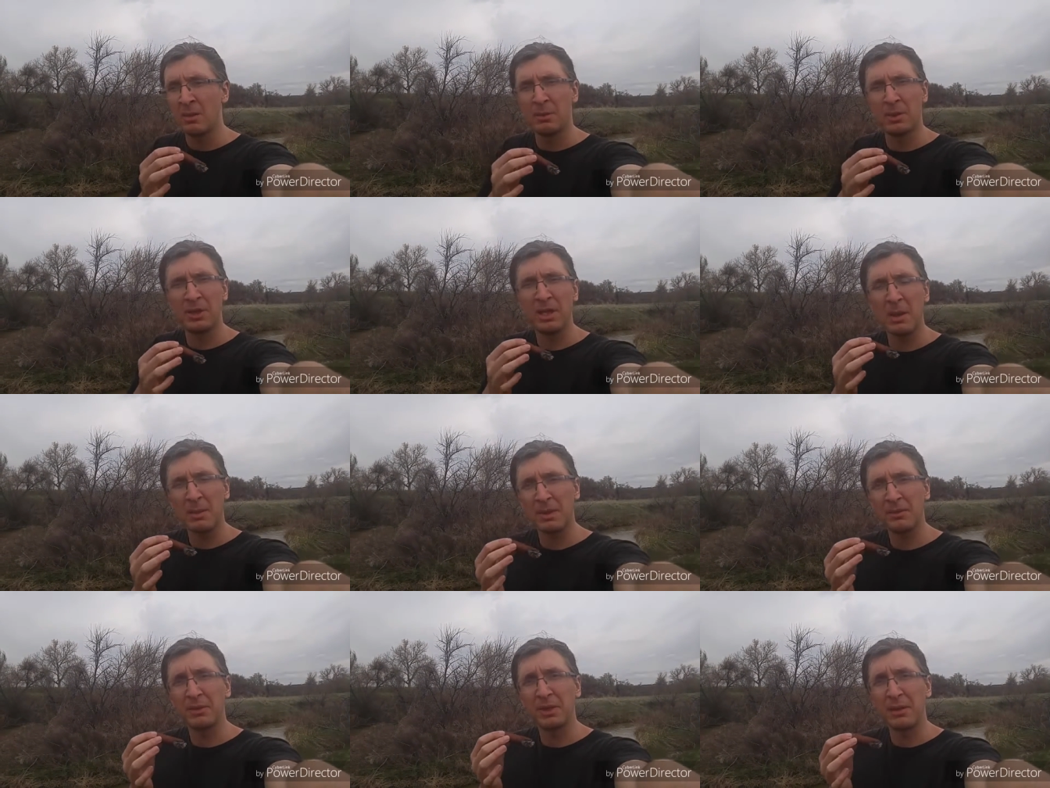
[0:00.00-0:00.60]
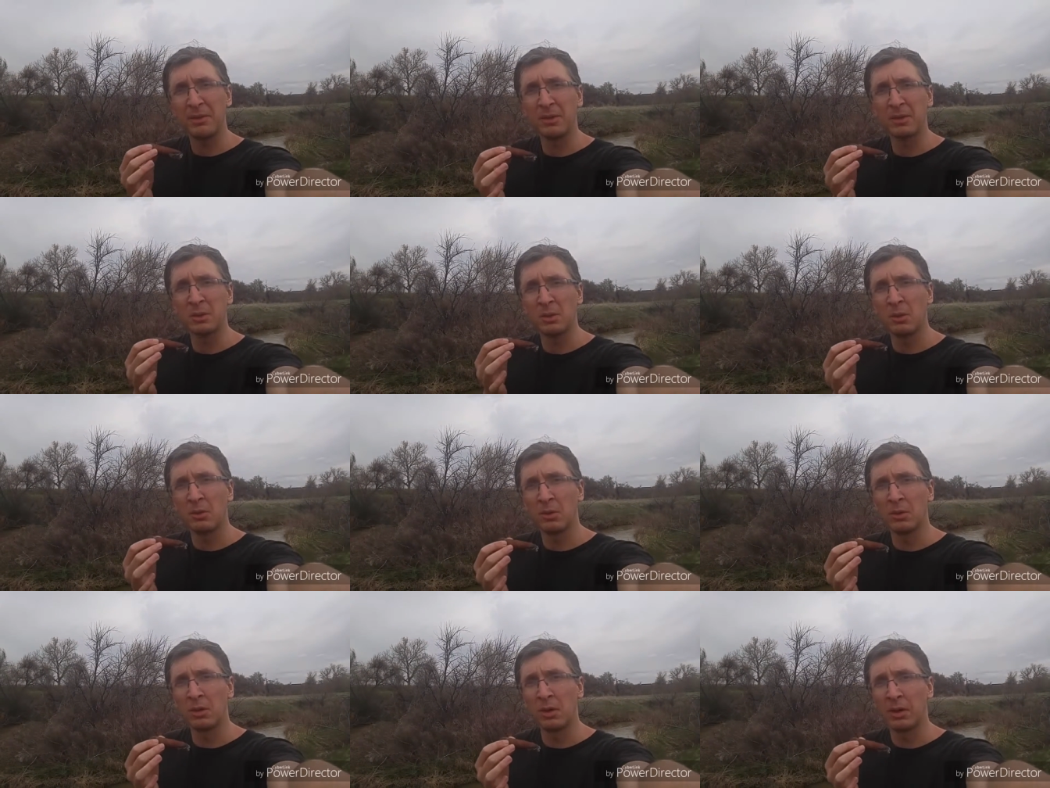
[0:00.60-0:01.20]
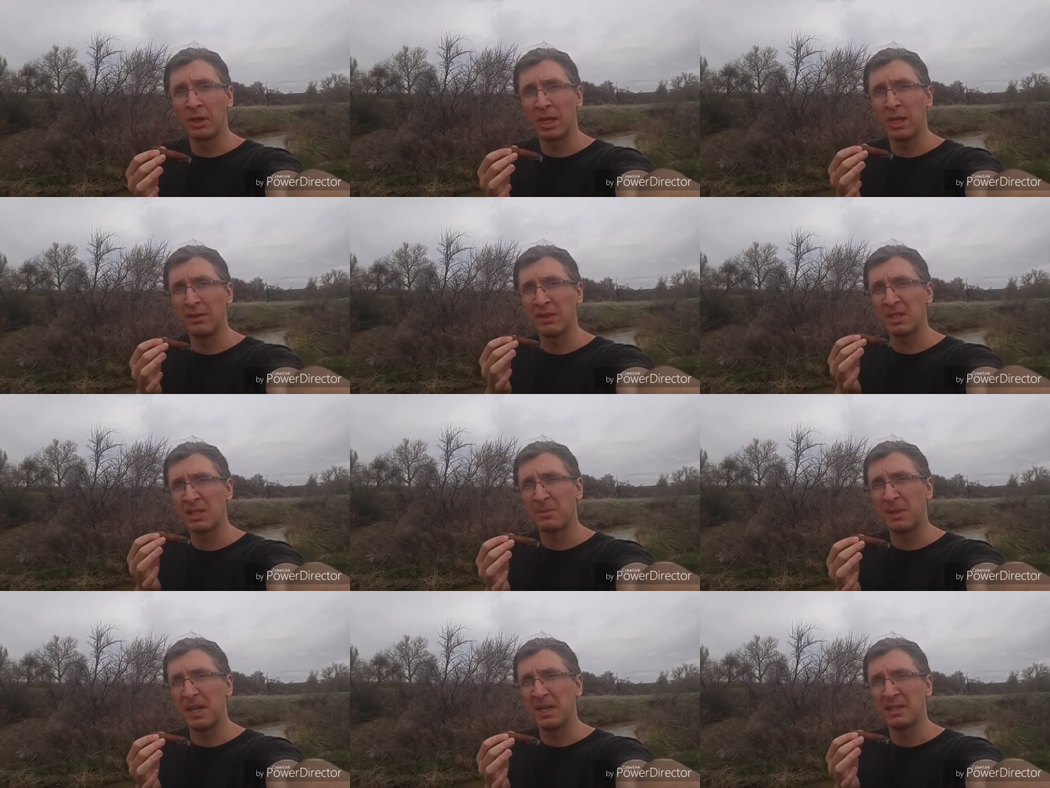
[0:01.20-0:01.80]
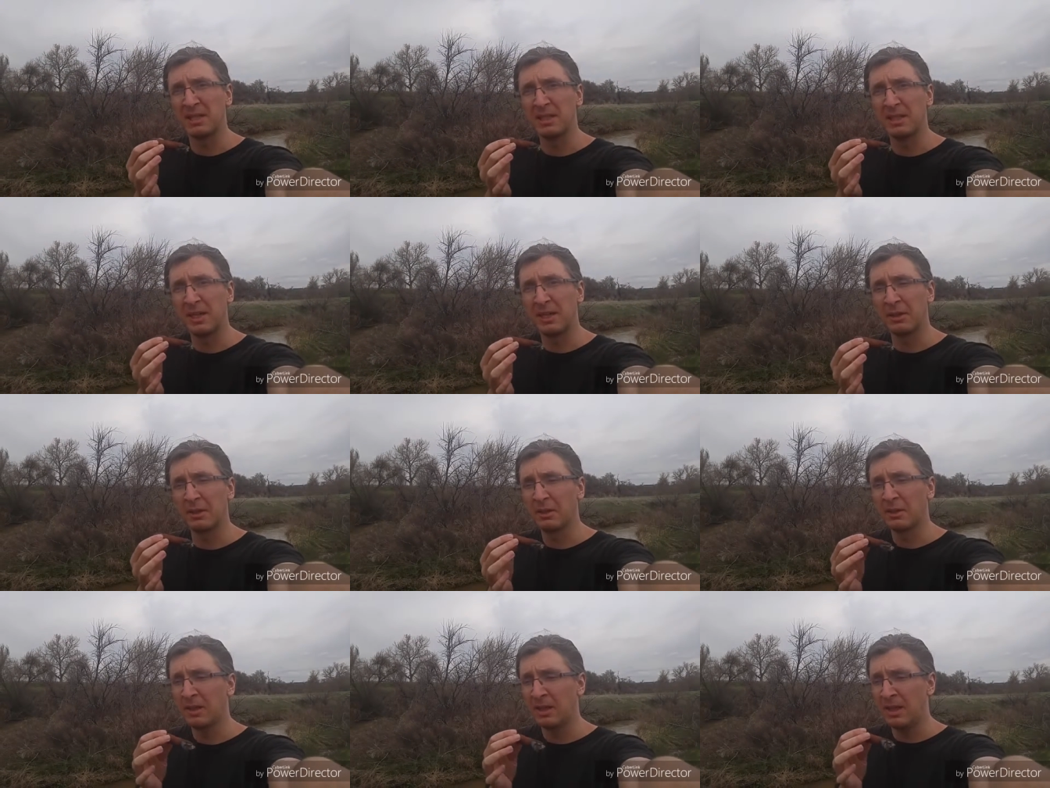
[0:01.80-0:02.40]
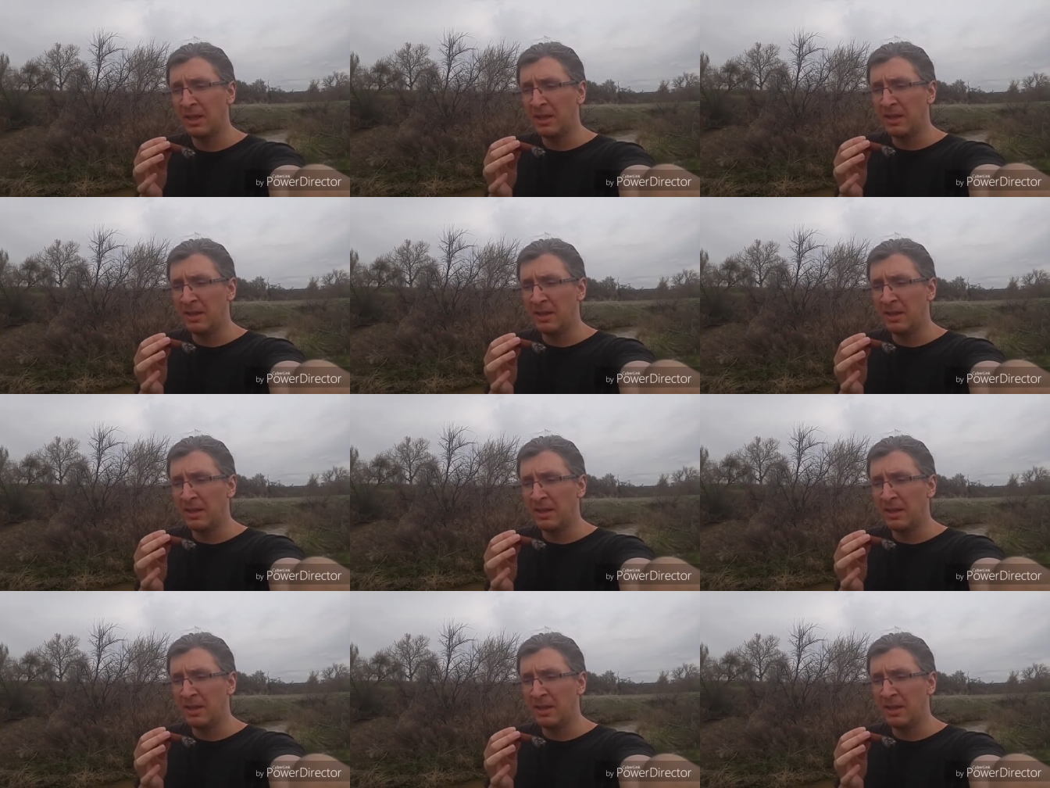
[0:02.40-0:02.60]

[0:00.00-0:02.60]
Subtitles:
Predominant flavors overall, kind of a spicy leather,